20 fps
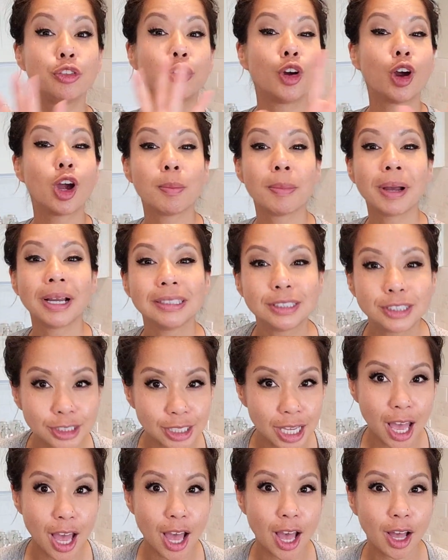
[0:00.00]
for
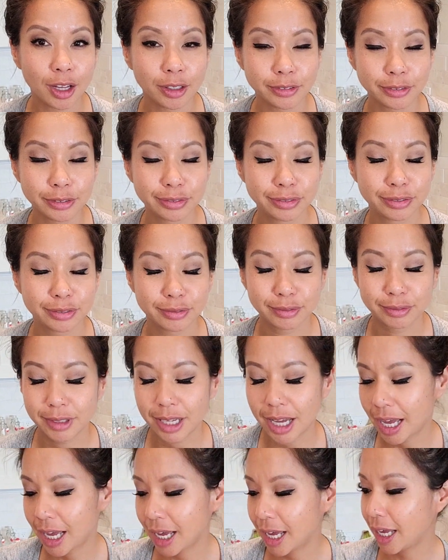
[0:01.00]
myself,
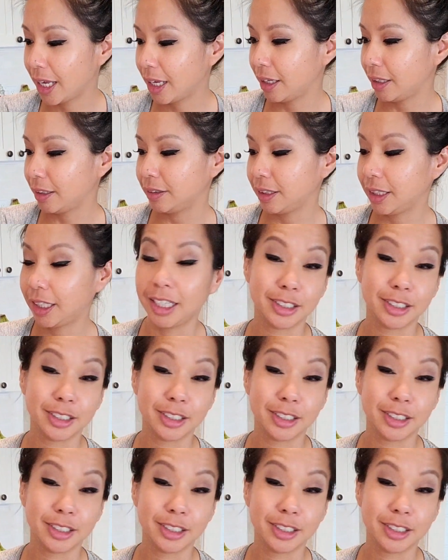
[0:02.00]
I